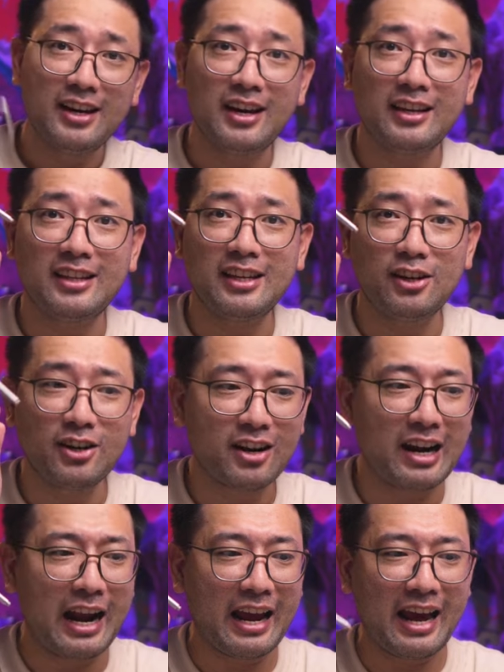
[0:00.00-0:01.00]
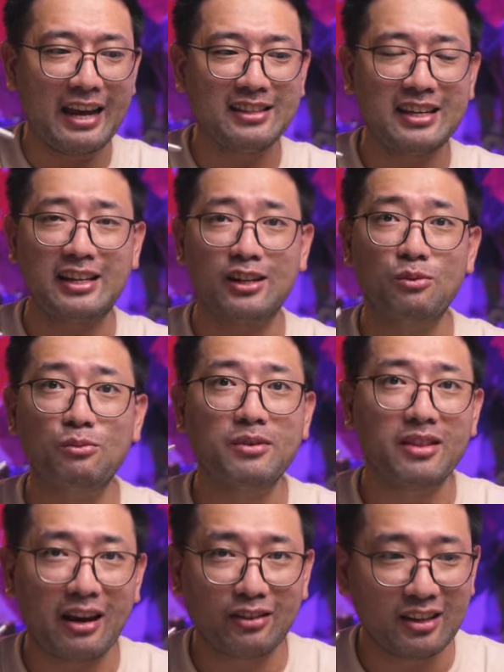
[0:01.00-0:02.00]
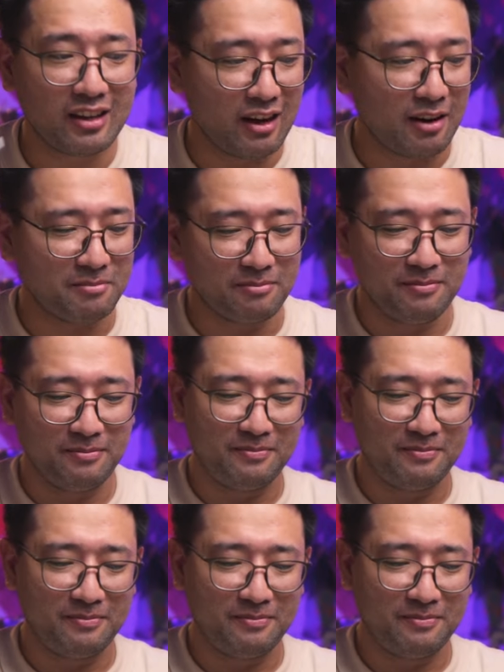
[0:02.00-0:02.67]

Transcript: And then your crank handle without the knob.